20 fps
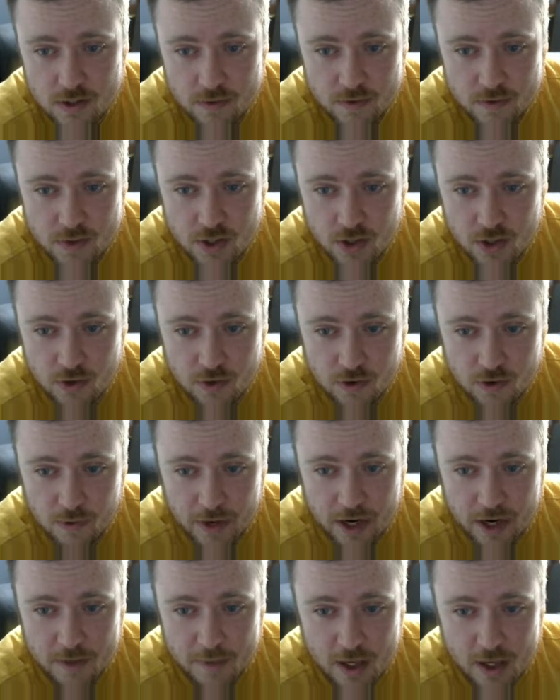2 to a
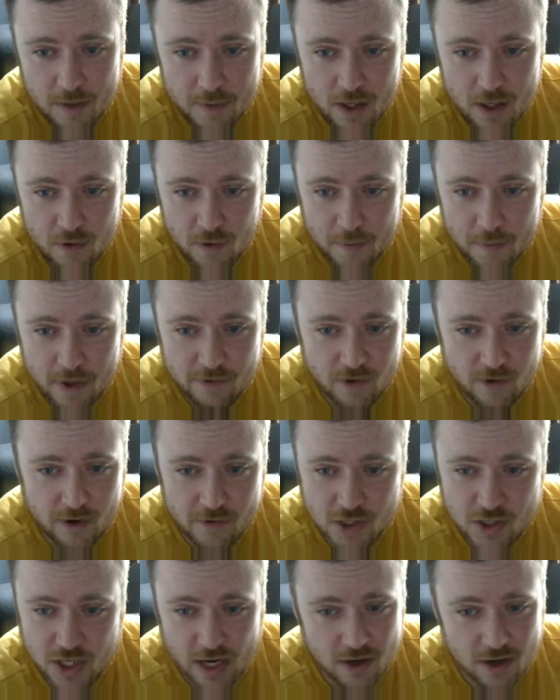random enemy, repeat for every
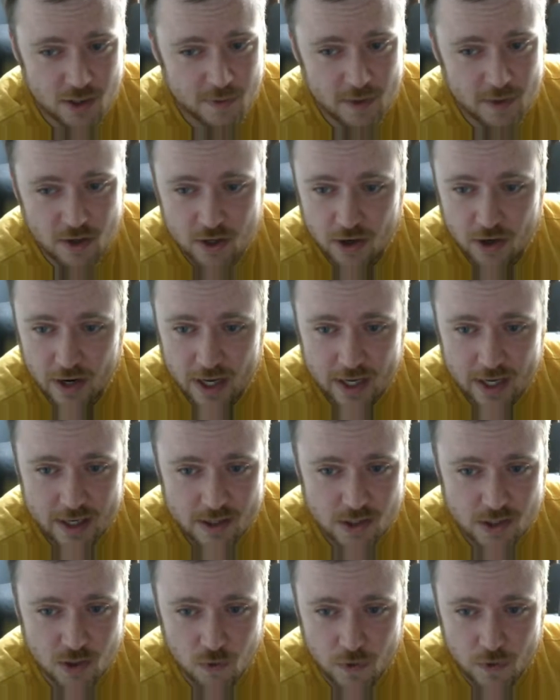shadow spell in your hand.
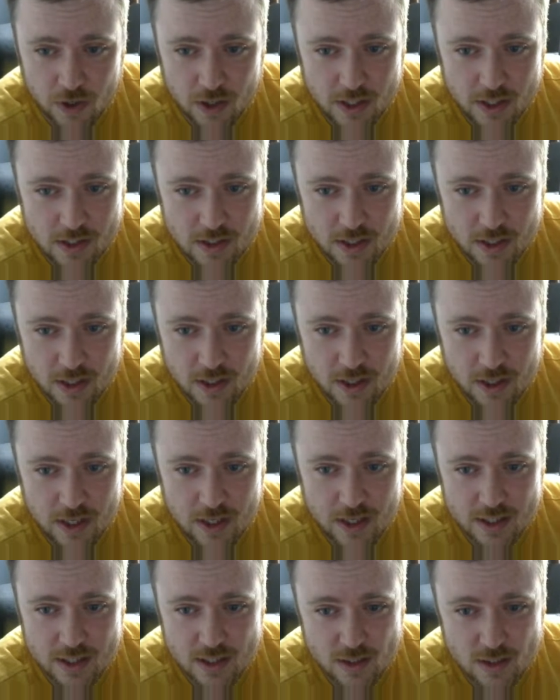So realistically,
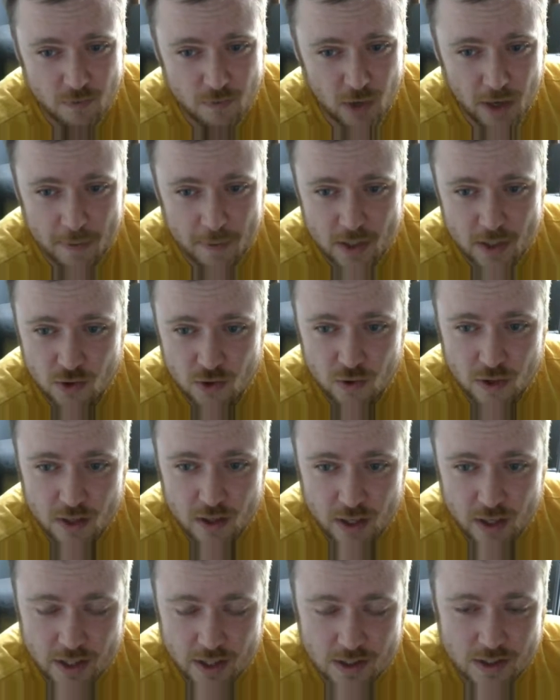that's probably doing
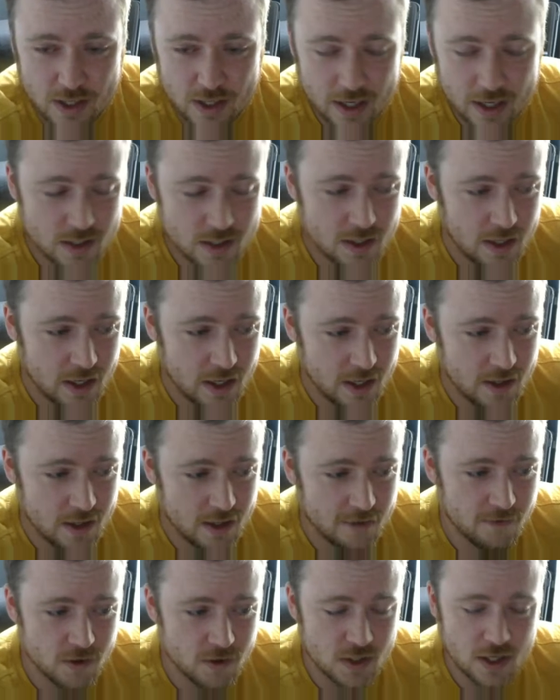like 6 and
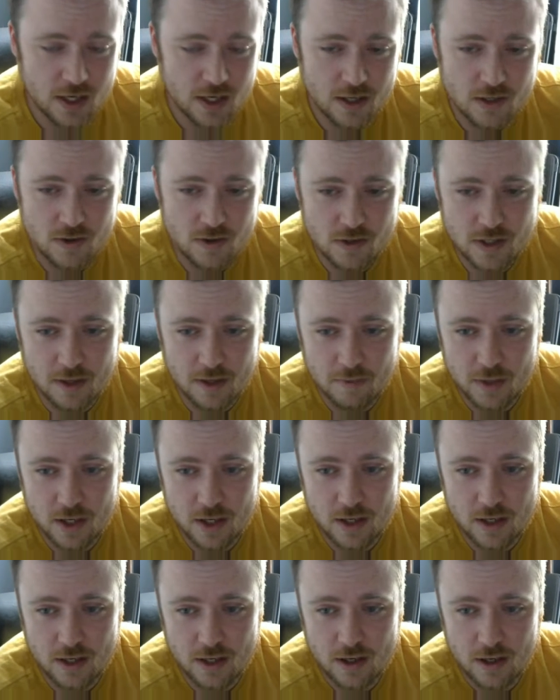healing for 6 or
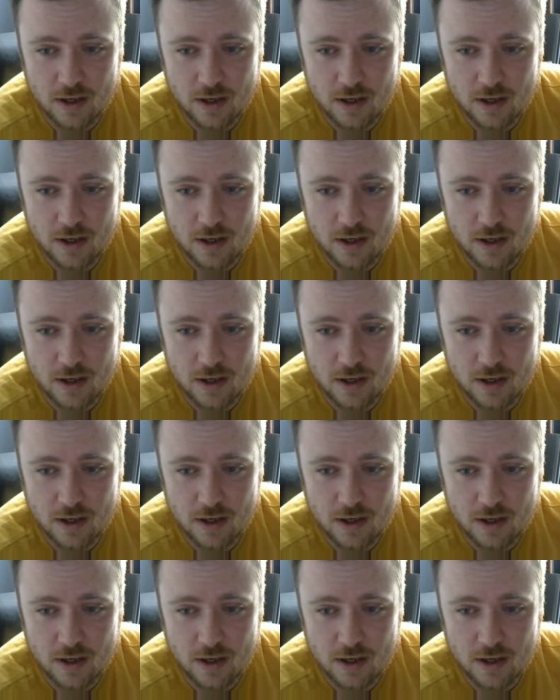something.